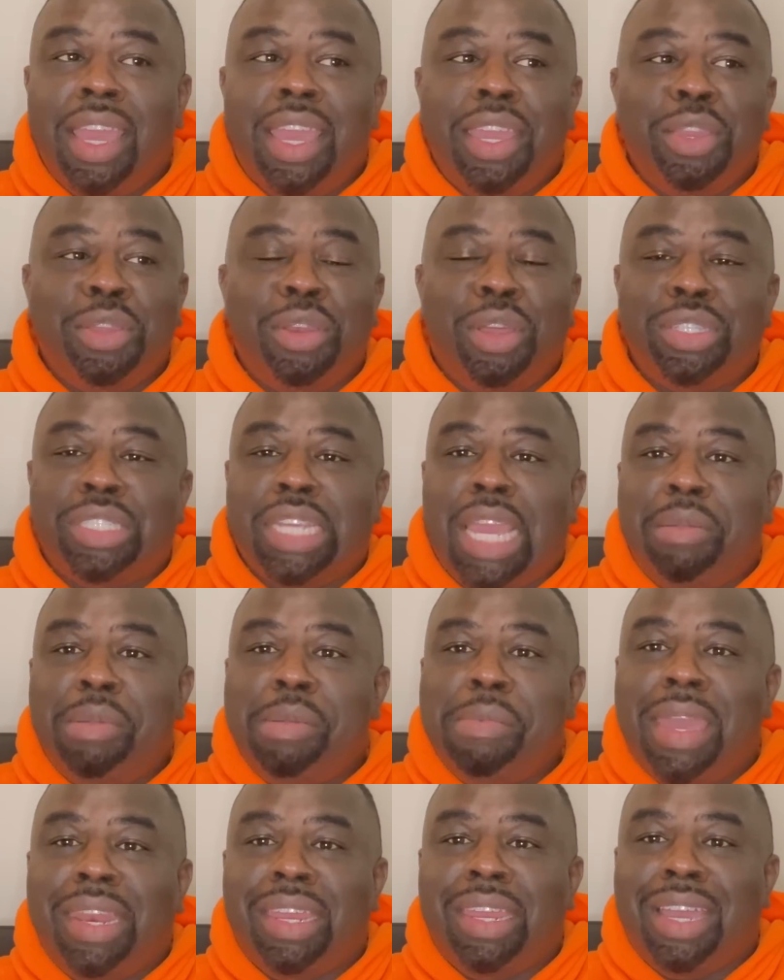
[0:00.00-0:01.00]
You know, Jamie
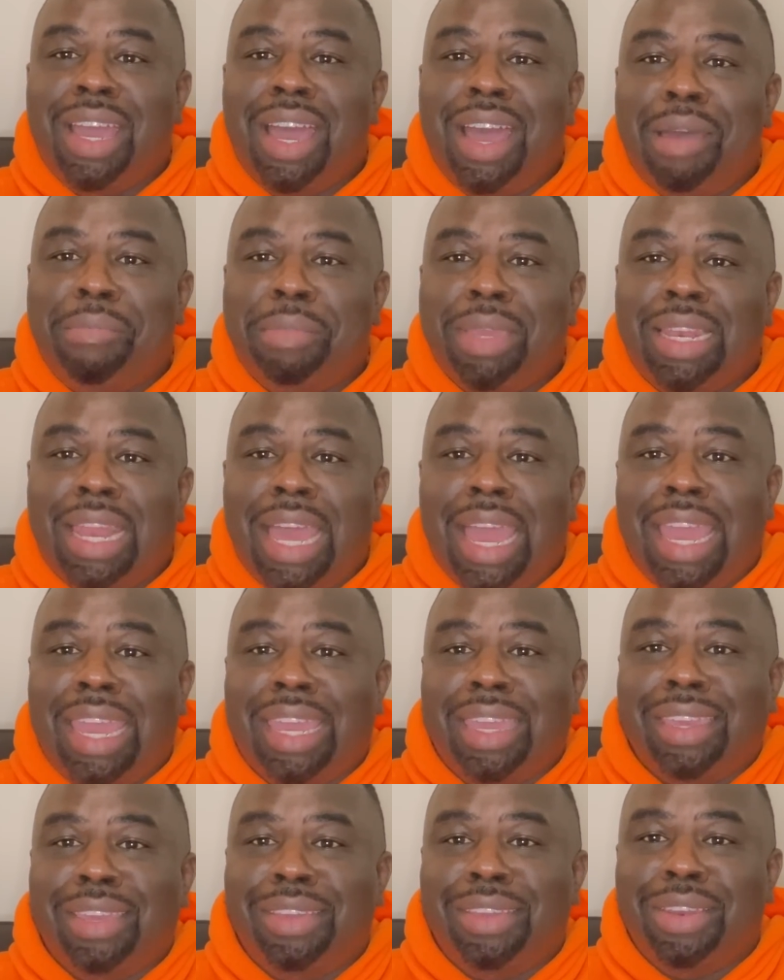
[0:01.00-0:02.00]
made a comment
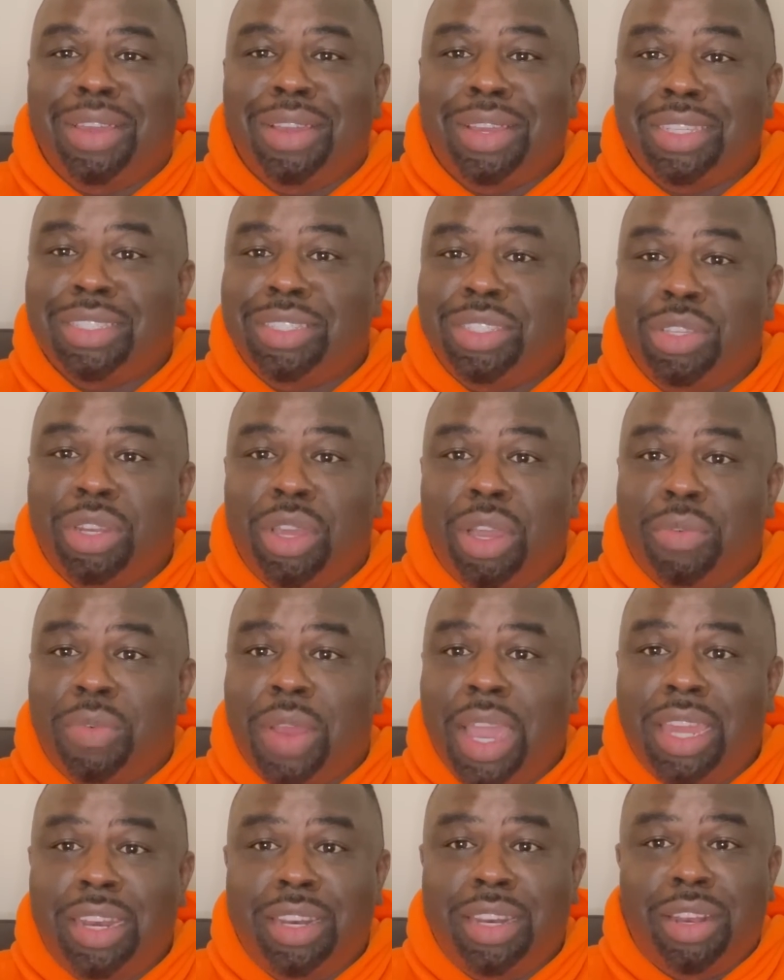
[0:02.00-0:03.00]
like, you know, because, you know,
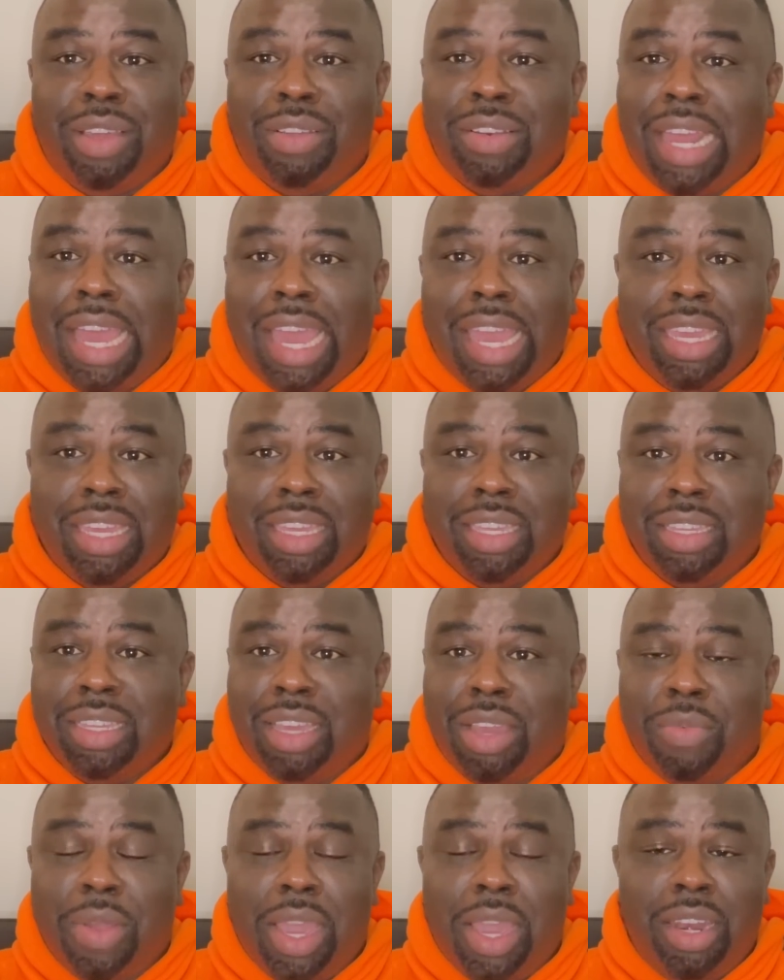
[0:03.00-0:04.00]
Arena don't
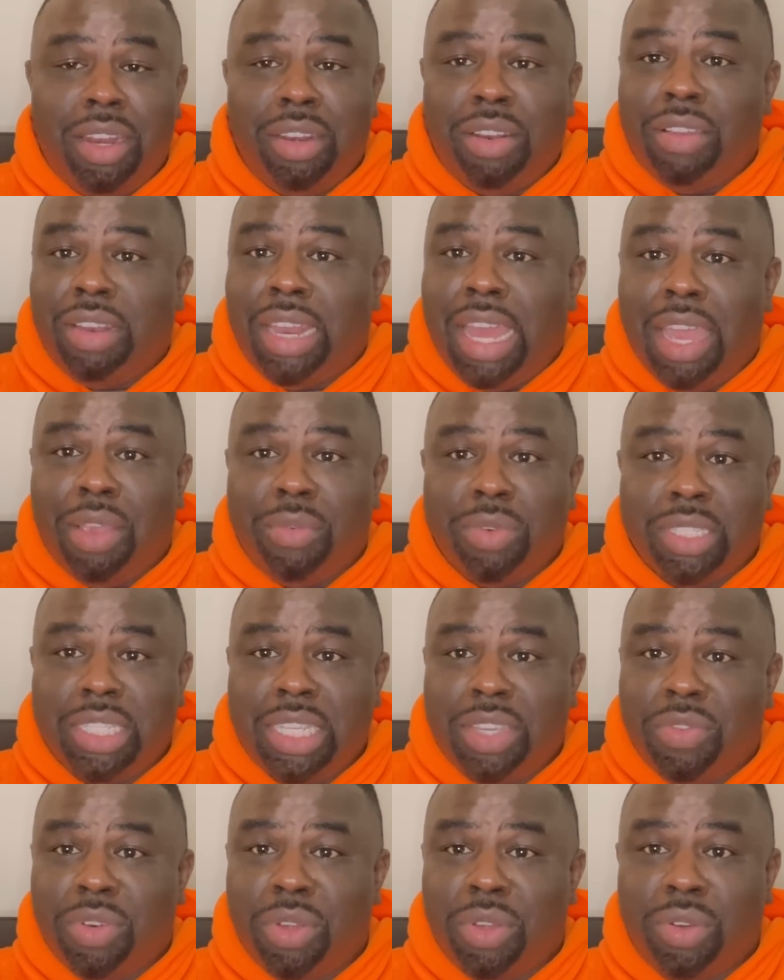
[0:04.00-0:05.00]
like
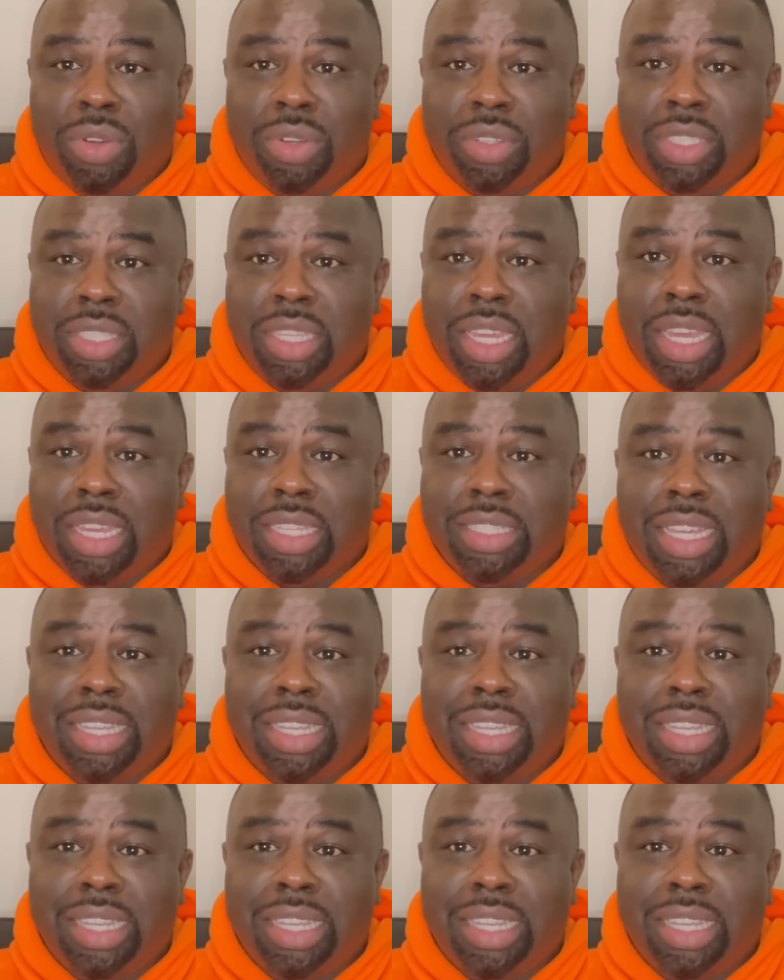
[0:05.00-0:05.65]
receiving oral sex.